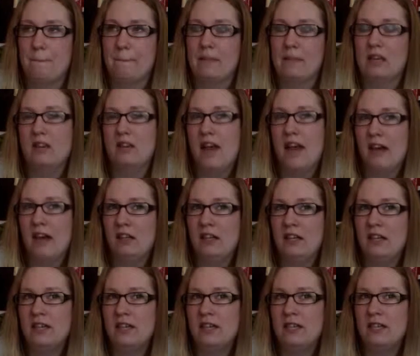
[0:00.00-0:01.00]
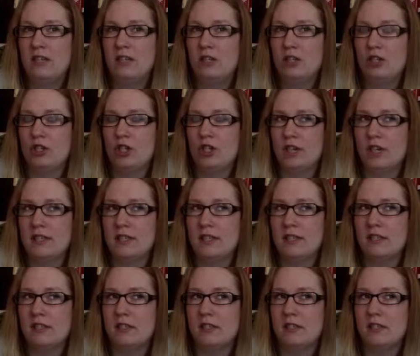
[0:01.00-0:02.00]
Natalie is
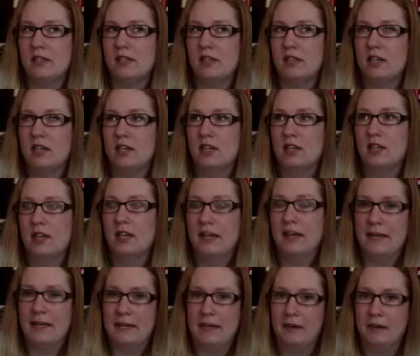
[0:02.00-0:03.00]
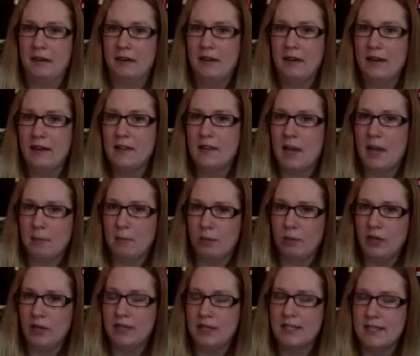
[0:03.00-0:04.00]
just a year at that
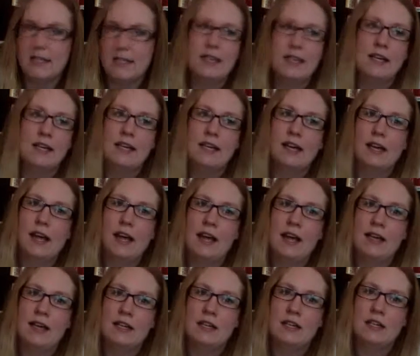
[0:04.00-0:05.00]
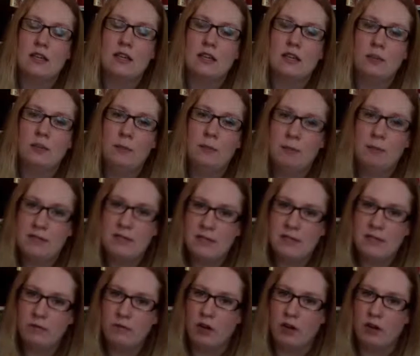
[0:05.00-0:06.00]
point, and little baby
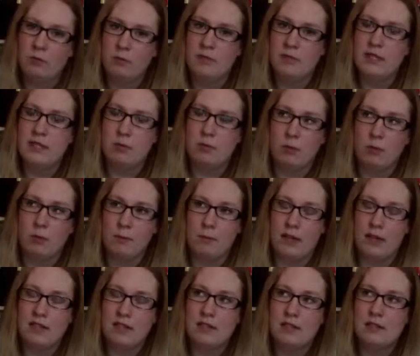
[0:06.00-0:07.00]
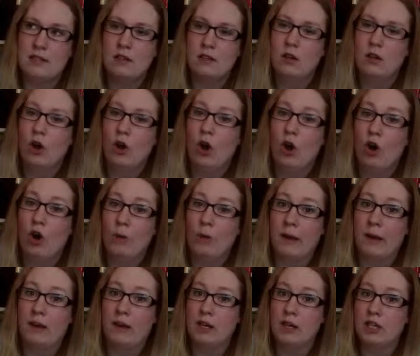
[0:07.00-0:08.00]
Savannah was 3 months. Oh my
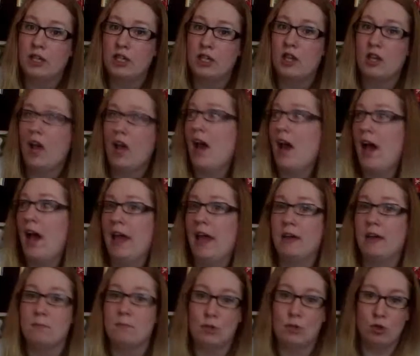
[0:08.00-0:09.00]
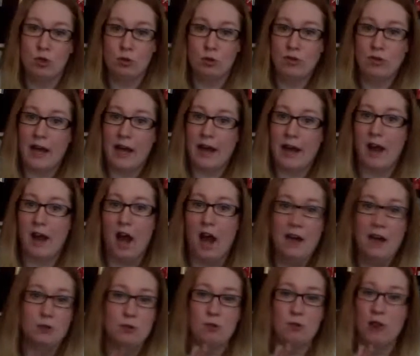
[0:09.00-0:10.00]
gosh, I am so glad I do
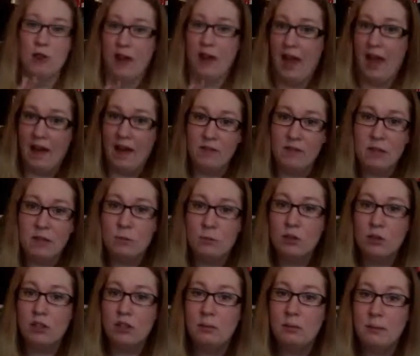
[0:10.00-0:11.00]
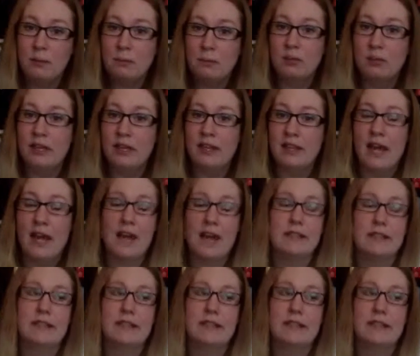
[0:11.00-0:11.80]
not have any more little people like that.